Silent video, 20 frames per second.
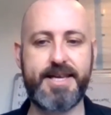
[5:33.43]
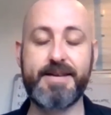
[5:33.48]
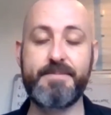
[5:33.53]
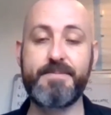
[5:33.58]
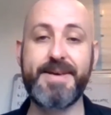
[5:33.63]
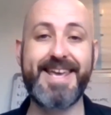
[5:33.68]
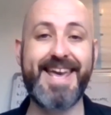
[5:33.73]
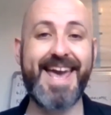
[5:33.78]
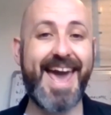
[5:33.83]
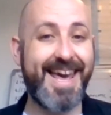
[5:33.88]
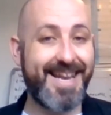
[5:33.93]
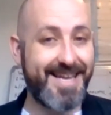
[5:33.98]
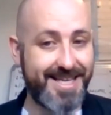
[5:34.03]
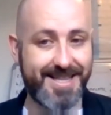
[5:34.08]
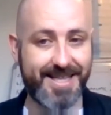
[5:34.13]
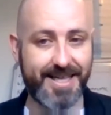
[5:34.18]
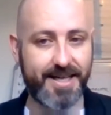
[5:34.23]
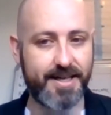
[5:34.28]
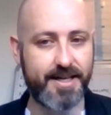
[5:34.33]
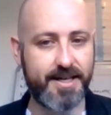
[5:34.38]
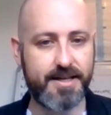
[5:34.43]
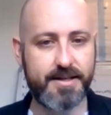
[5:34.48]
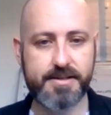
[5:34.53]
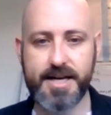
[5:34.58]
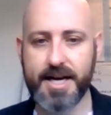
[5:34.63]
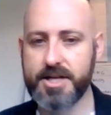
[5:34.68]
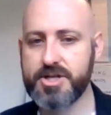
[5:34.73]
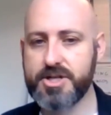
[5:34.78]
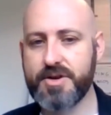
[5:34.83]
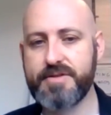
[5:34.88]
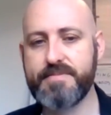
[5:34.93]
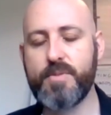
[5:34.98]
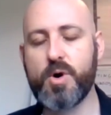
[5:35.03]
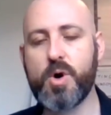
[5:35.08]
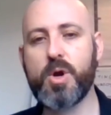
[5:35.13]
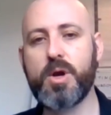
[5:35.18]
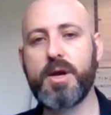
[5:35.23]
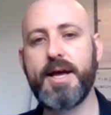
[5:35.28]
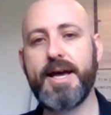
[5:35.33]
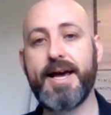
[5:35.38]
They can be anything, large or
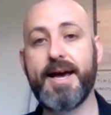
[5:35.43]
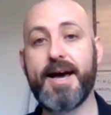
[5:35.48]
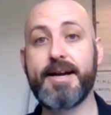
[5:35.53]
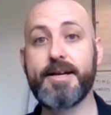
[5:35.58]
small,